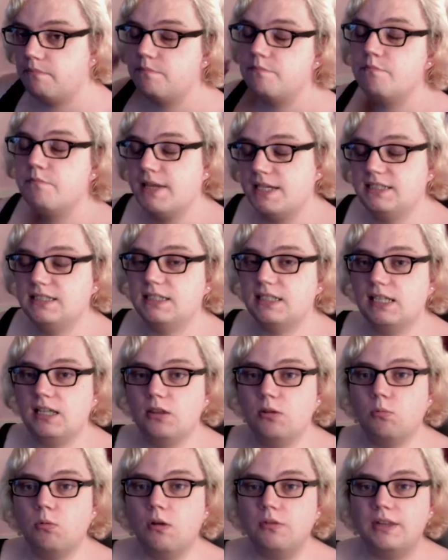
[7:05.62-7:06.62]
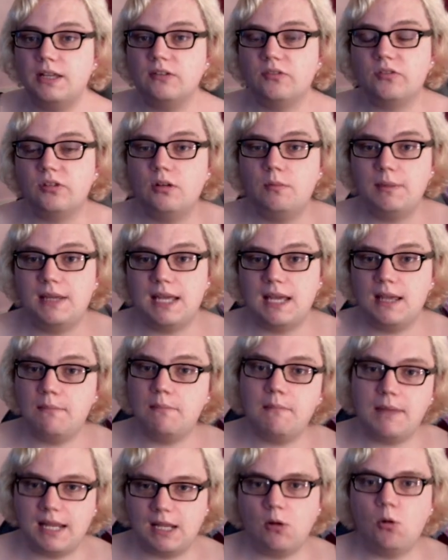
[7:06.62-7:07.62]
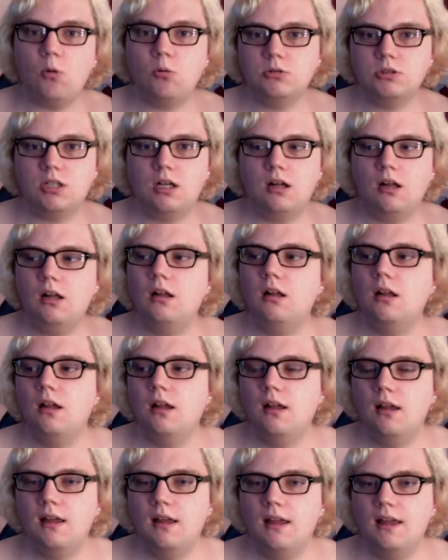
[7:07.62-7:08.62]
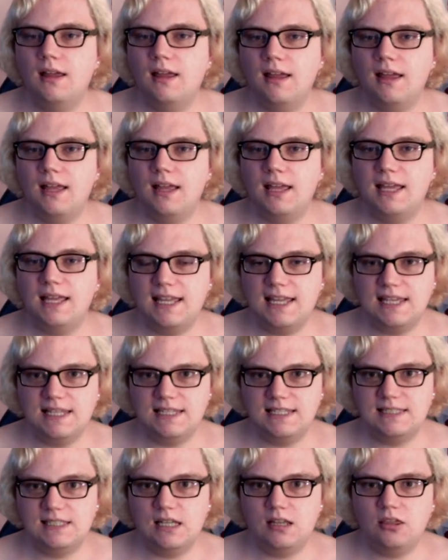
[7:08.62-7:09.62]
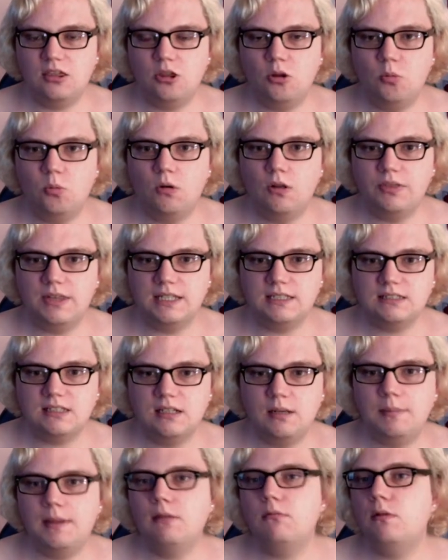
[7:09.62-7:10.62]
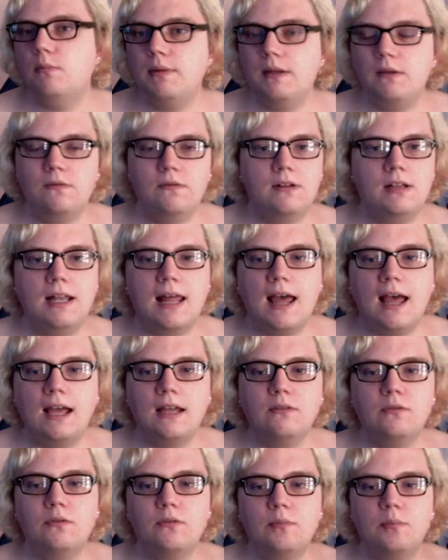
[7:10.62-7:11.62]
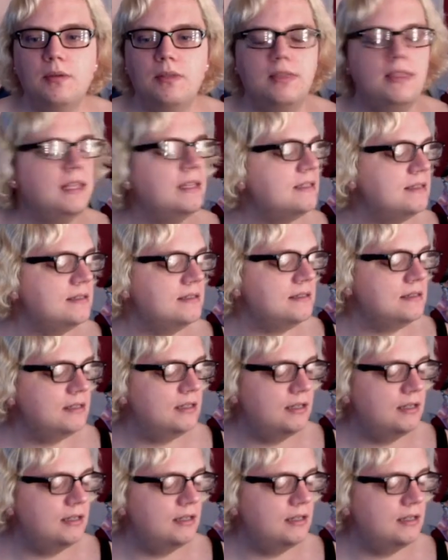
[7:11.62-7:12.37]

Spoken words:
basically the one that's going to be in my altar, is the one that's going to be with me for life. But this